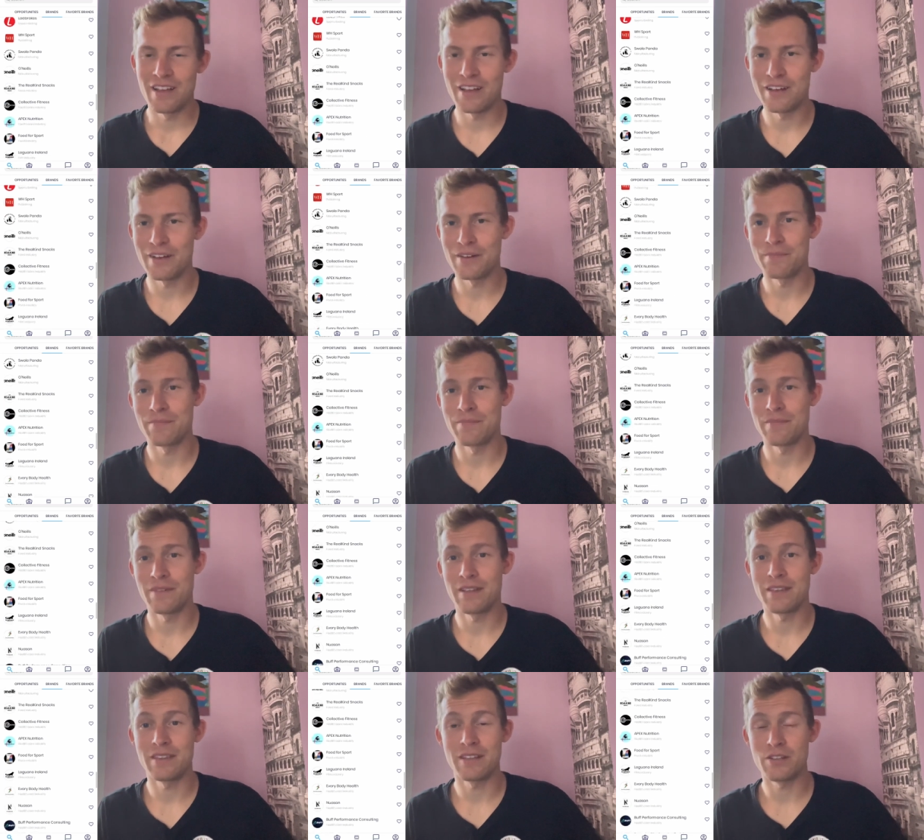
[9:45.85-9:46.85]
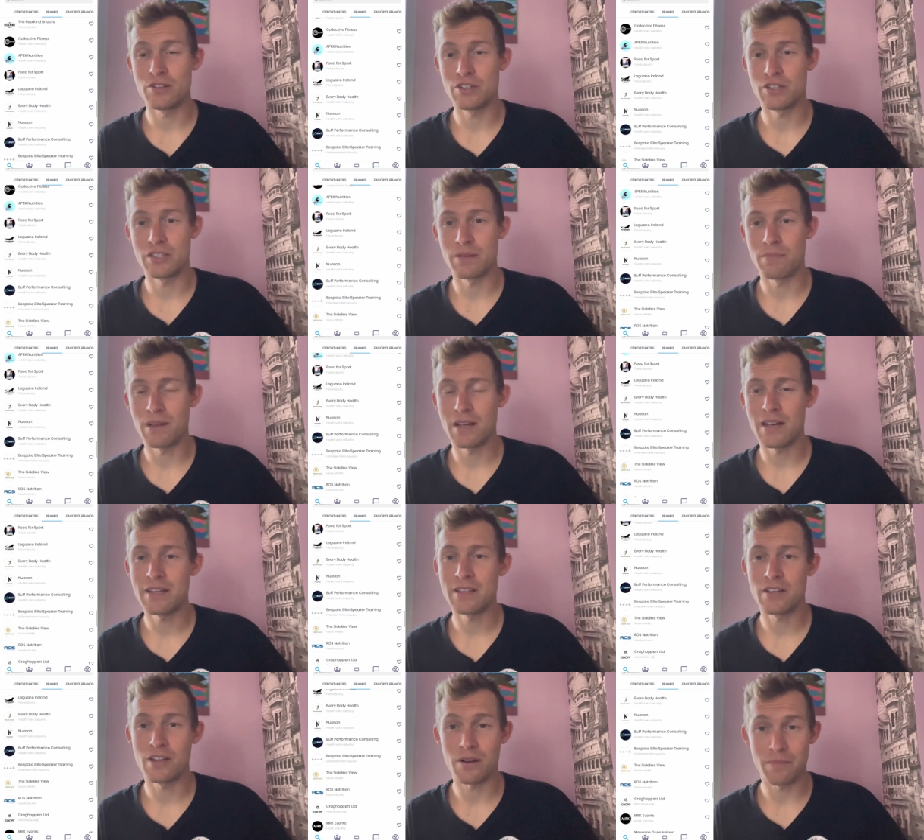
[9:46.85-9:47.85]
Um, and then you just
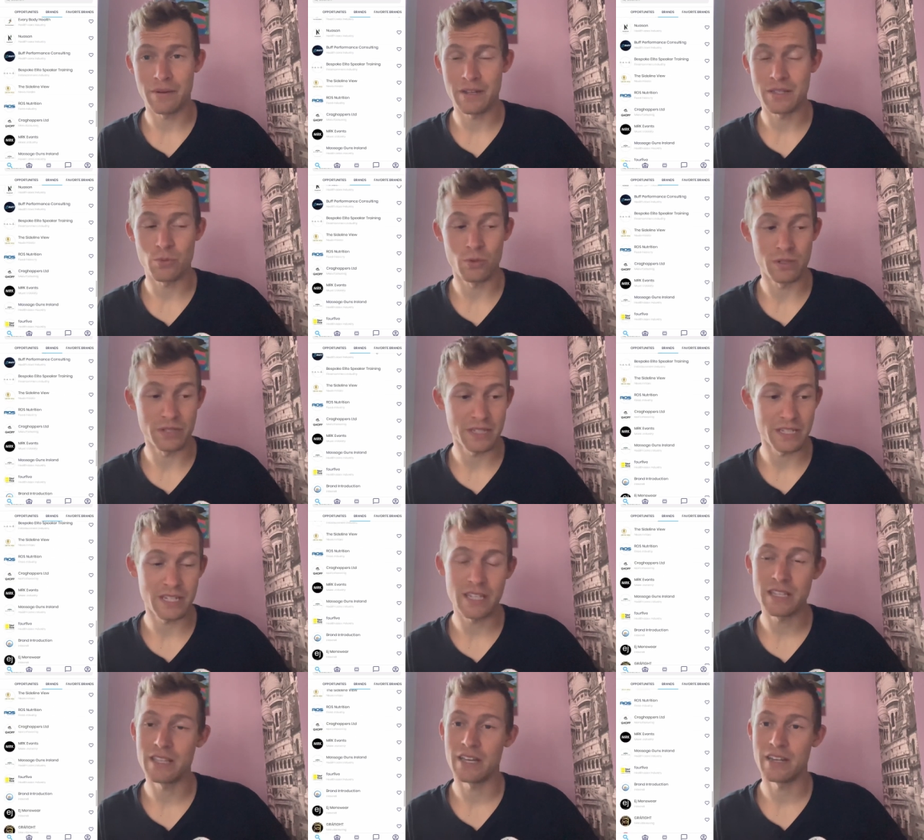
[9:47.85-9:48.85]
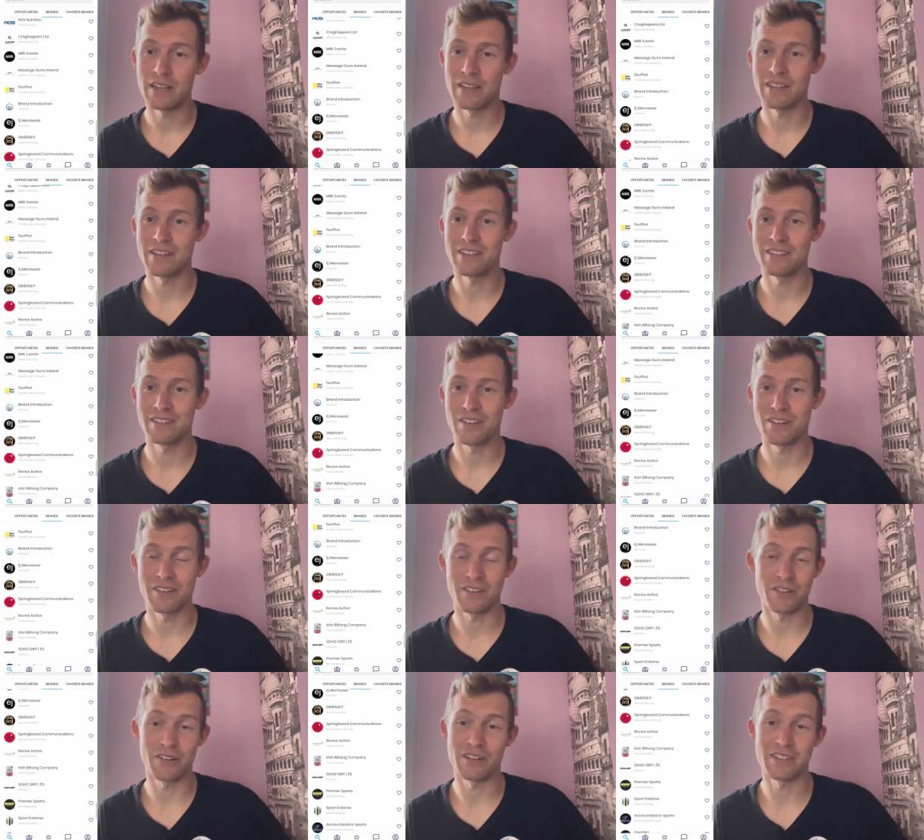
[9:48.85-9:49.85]
apply. The companies will see that, and then
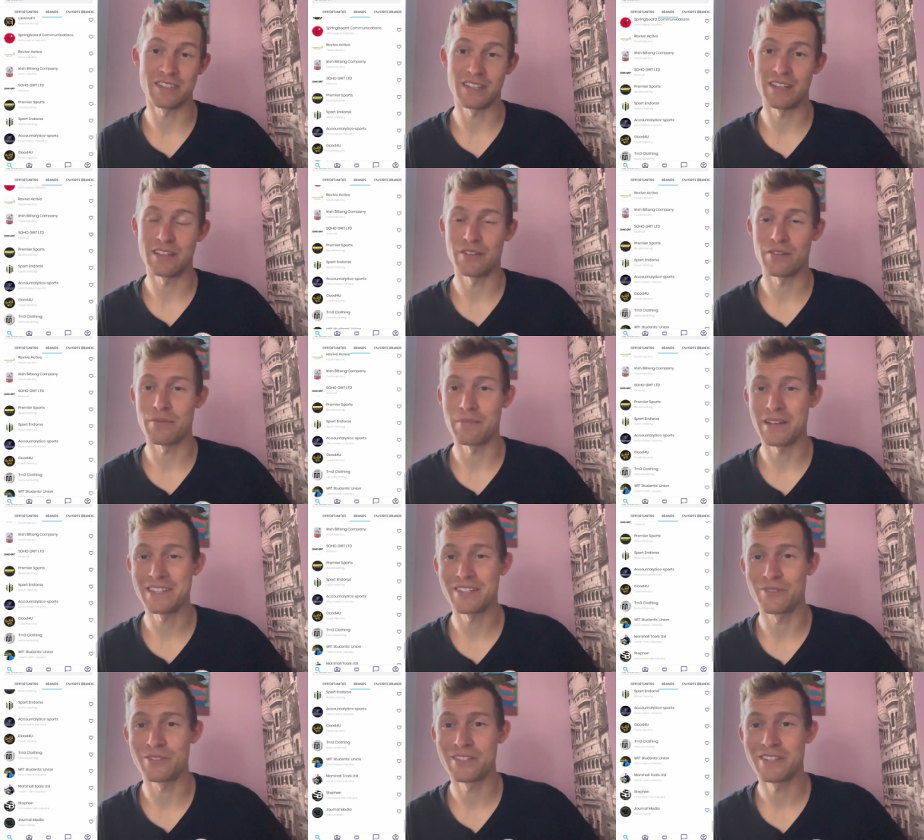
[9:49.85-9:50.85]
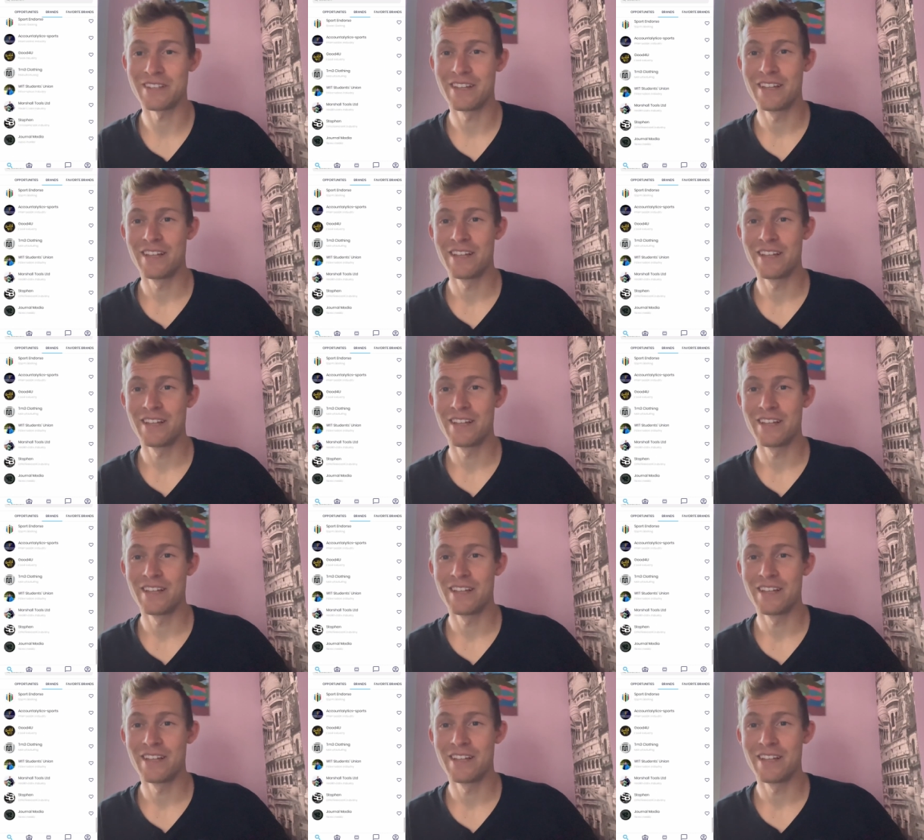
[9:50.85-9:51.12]
they're going to select their ambassadors.